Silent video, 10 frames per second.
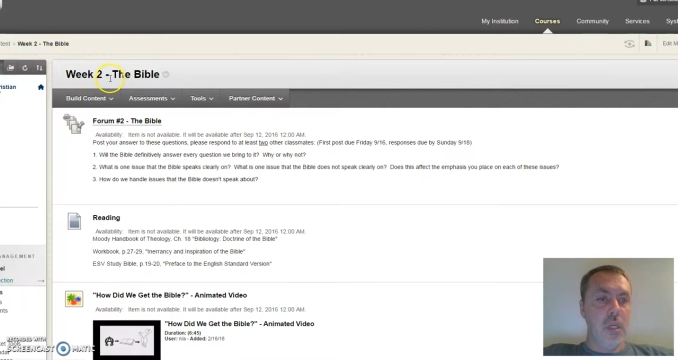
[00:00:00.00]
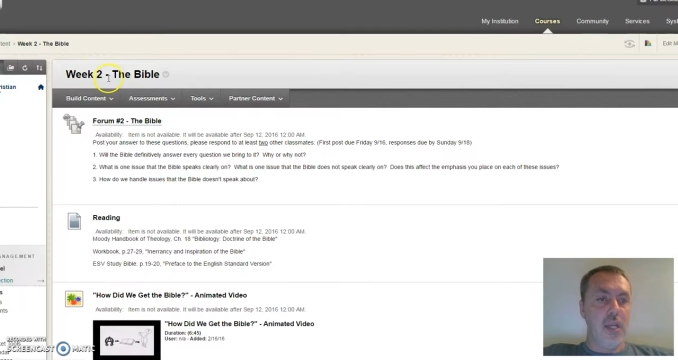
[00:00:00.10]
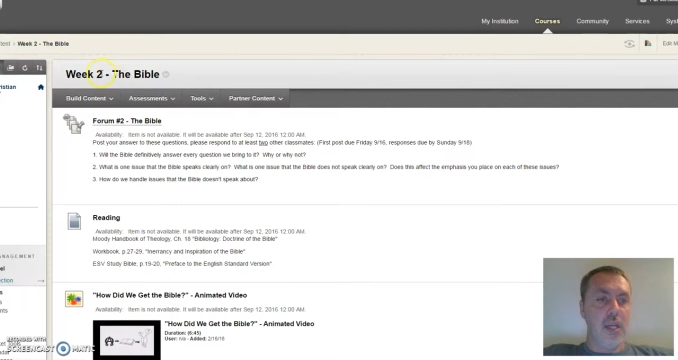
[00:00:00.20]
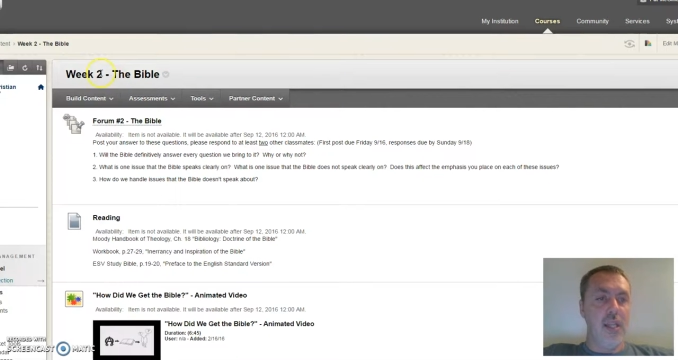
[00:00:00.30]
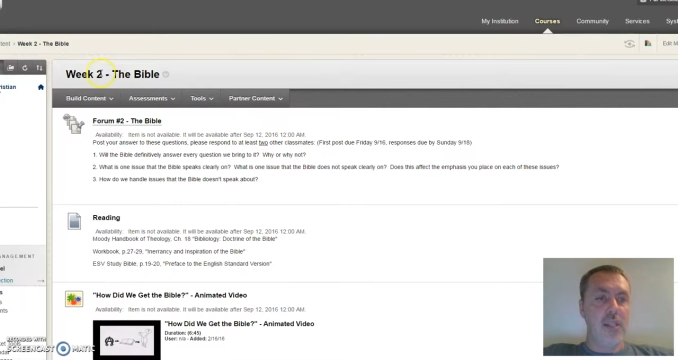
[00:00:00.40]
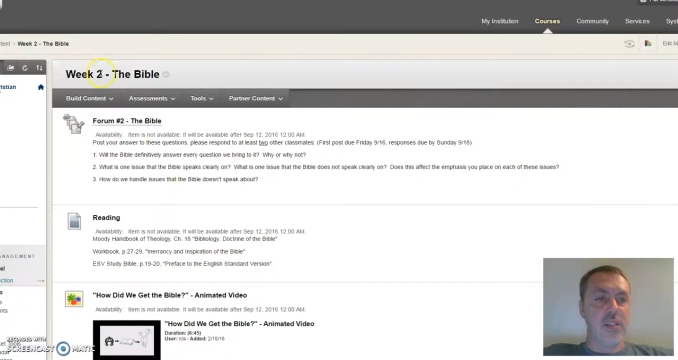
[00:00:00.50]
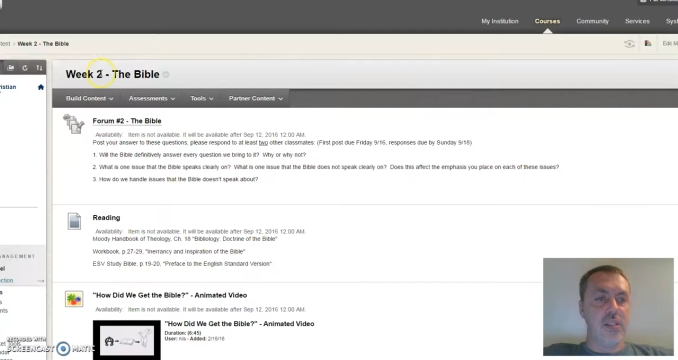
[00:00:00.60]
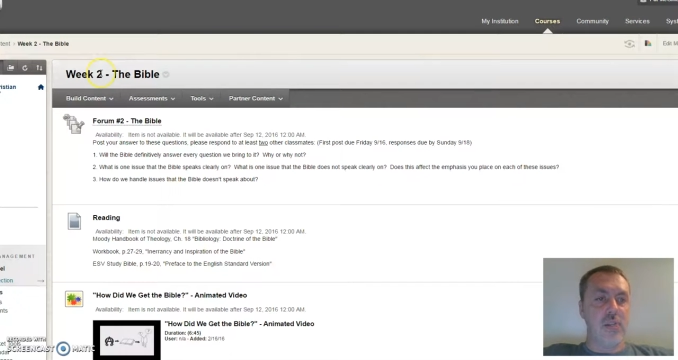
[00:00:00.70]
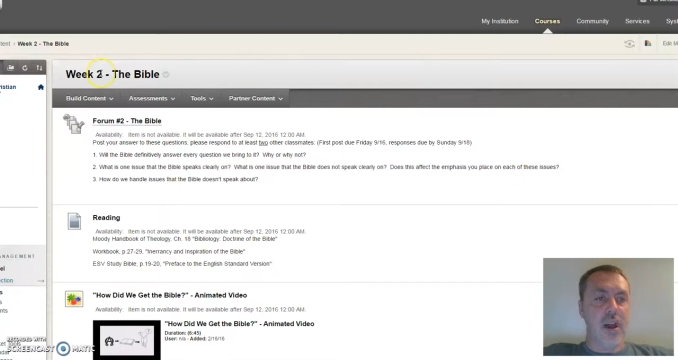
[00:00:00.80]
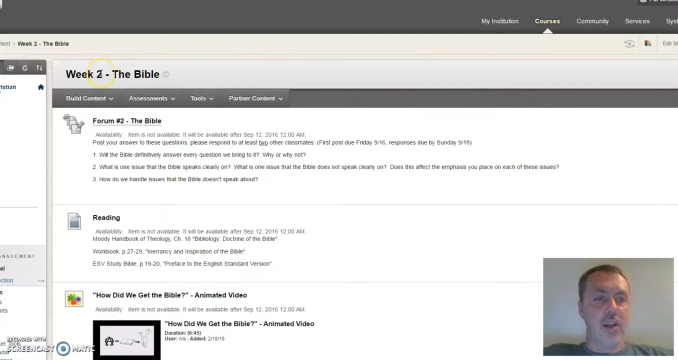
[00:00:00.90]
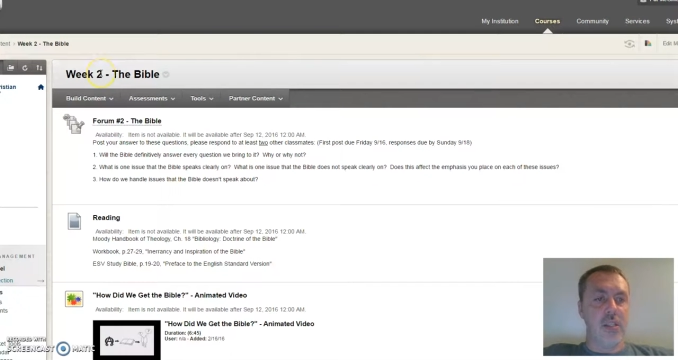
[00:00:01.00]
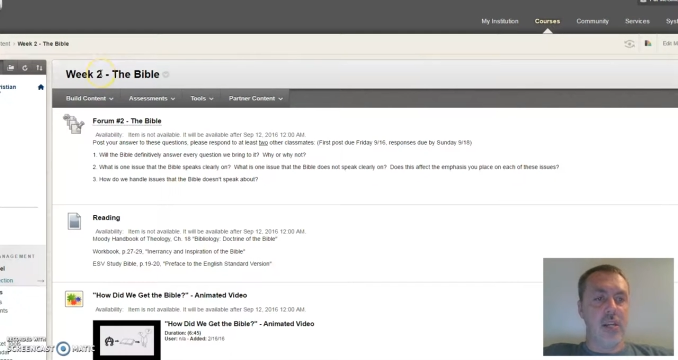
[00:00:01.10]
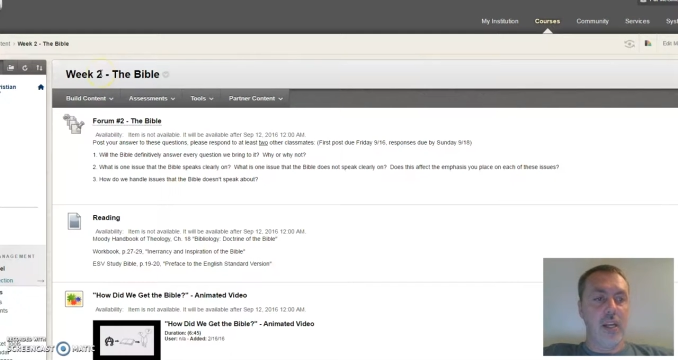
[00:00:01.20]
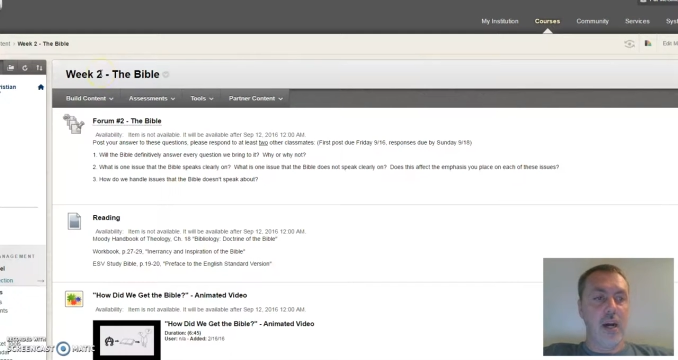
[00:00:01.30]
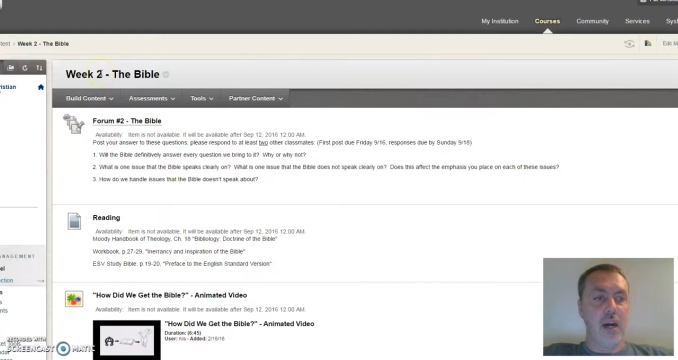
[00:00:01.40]
Again, this is found in
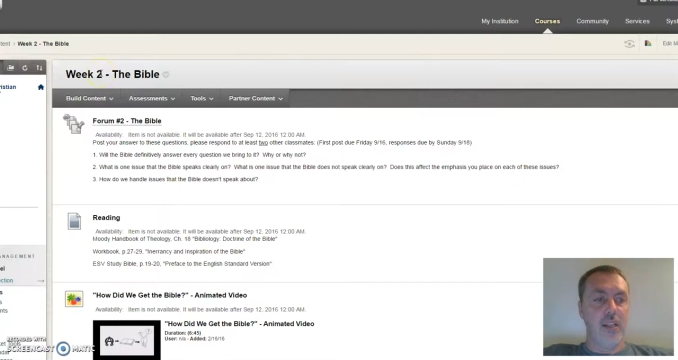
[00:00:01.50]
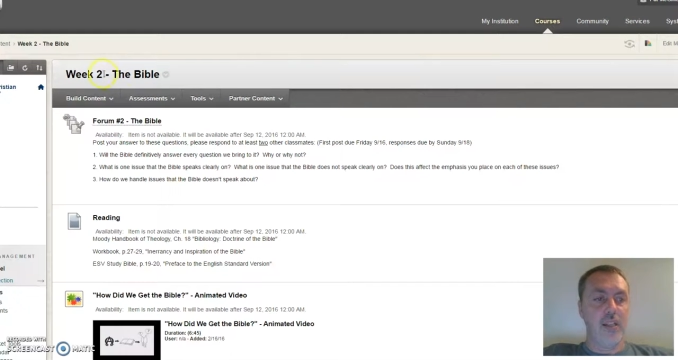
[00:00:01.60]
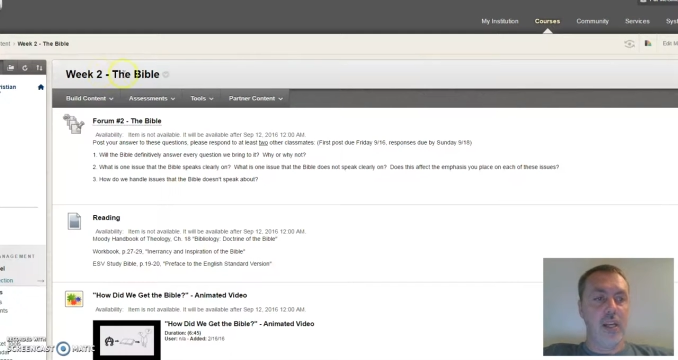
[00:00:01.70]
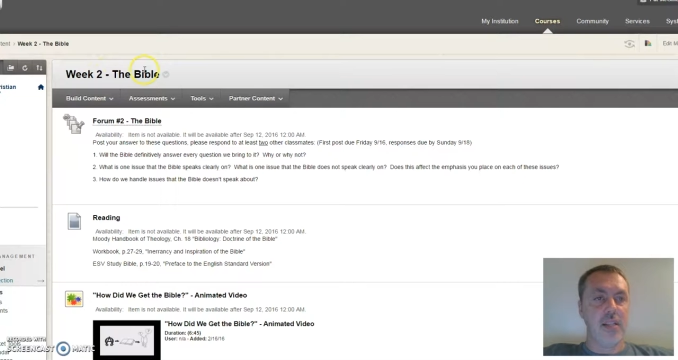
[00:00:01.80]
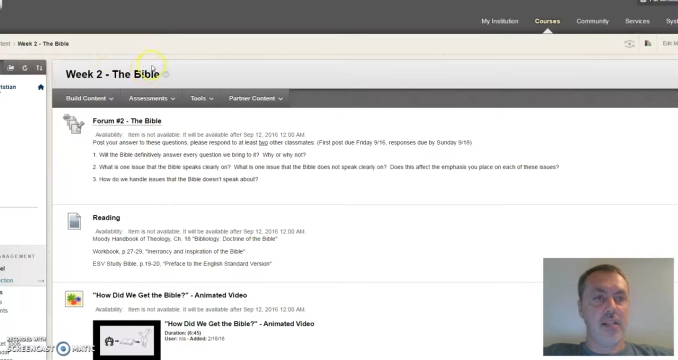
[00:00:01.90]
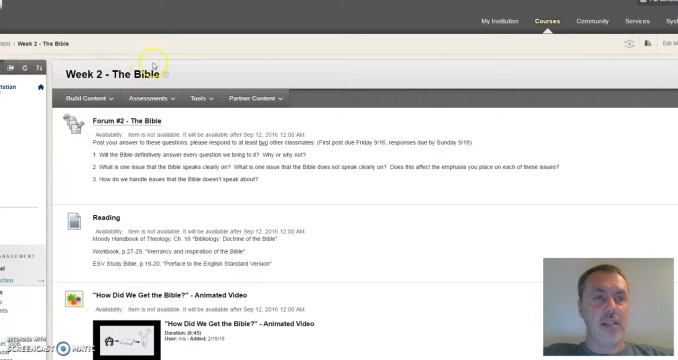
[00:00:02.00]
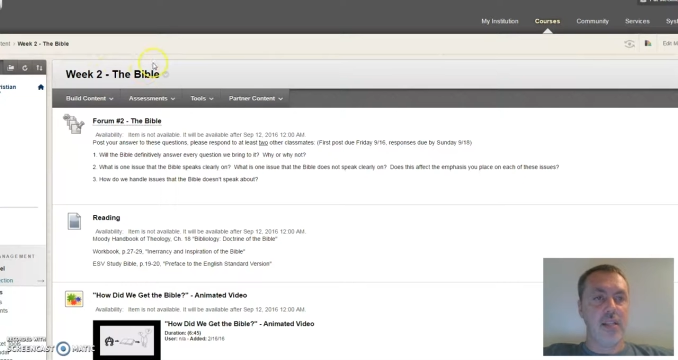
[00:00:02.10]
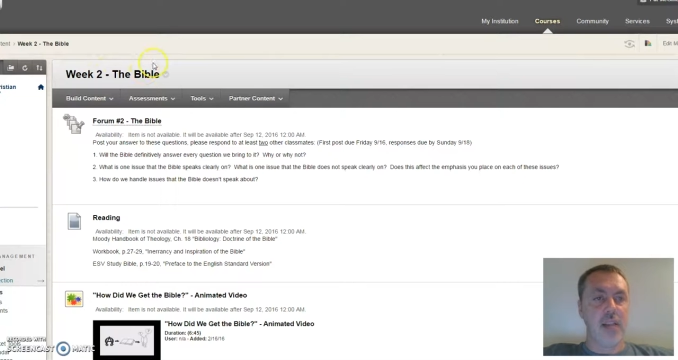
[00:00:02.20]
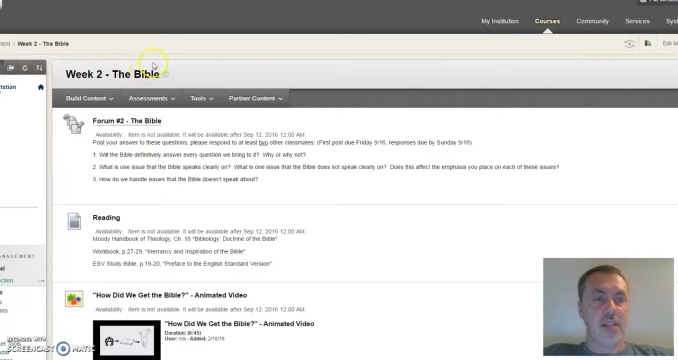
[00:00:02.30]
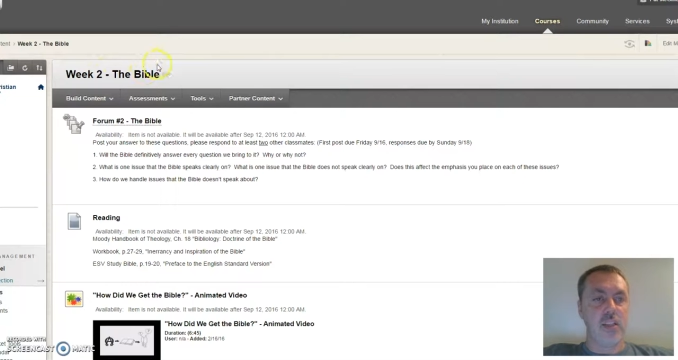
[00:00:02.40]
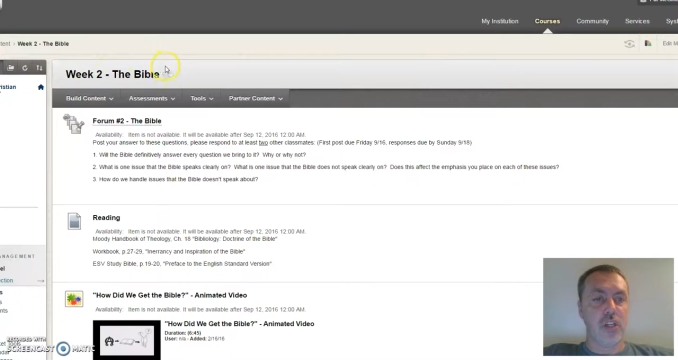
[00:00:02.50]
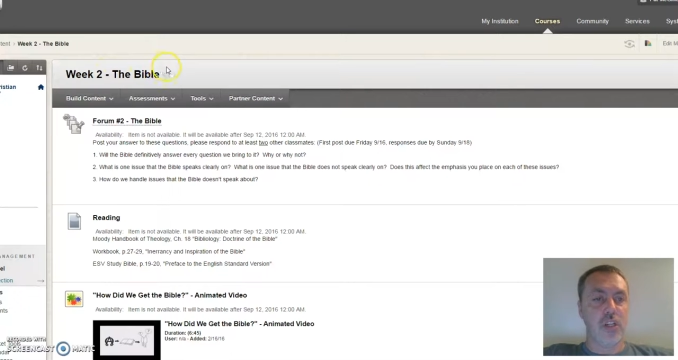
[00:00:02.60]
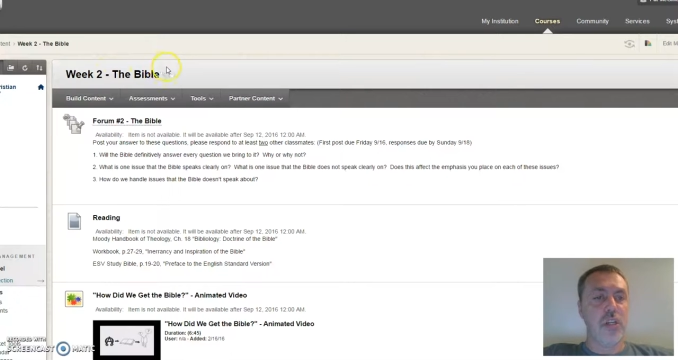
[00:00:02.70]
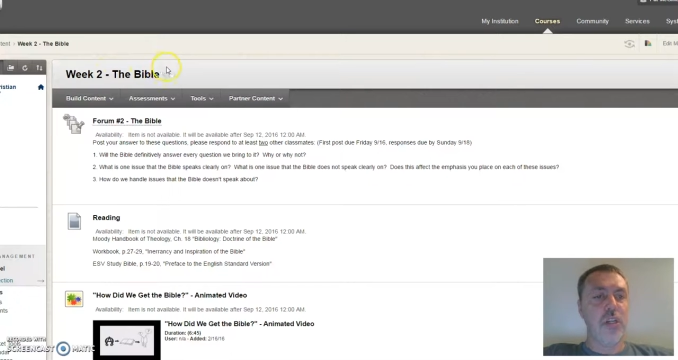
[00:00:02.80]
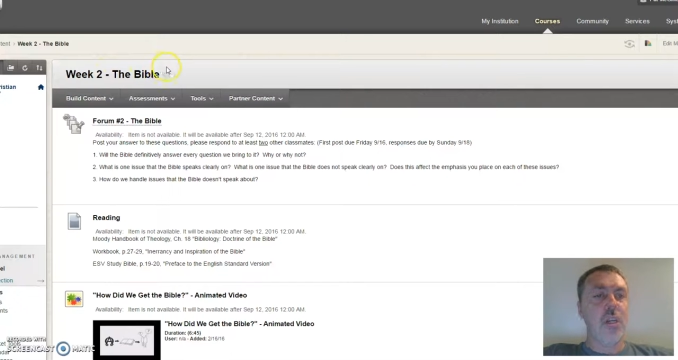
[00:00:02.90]
the content
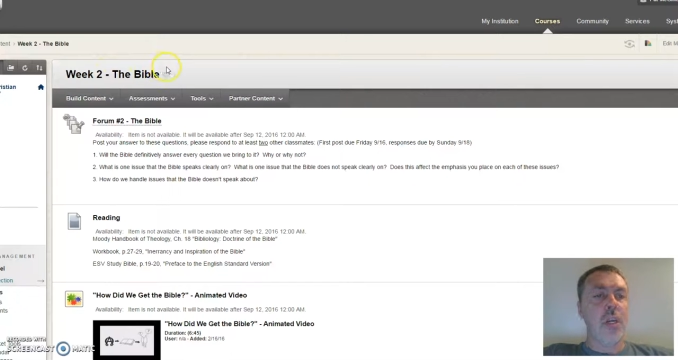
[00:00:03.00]
section,